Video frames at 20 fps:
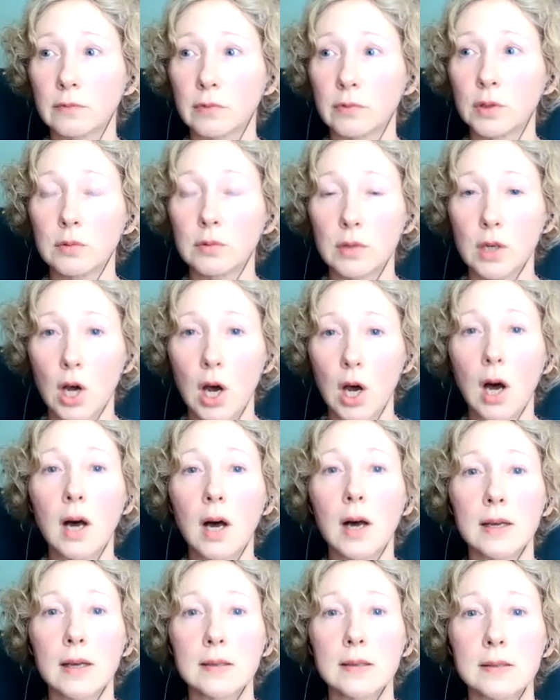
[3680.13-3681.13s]
root
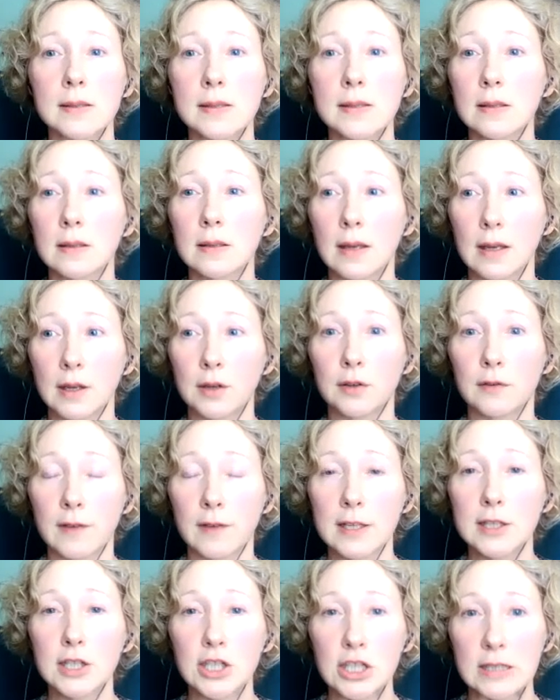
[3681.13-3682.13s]
cause
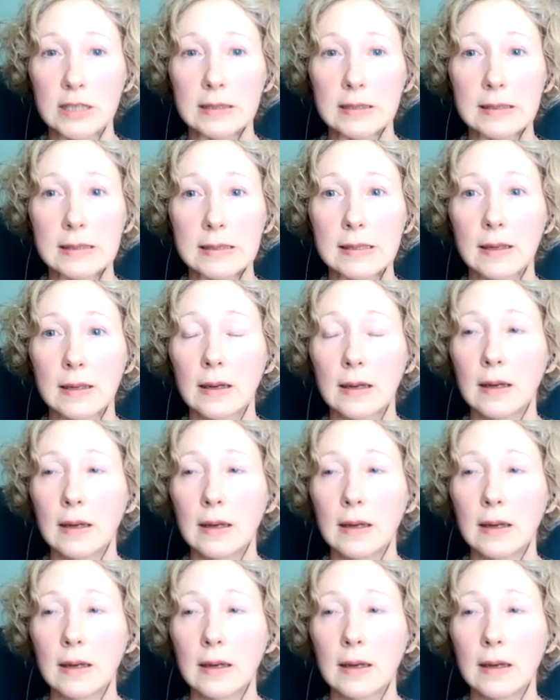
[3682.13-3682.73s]
interventions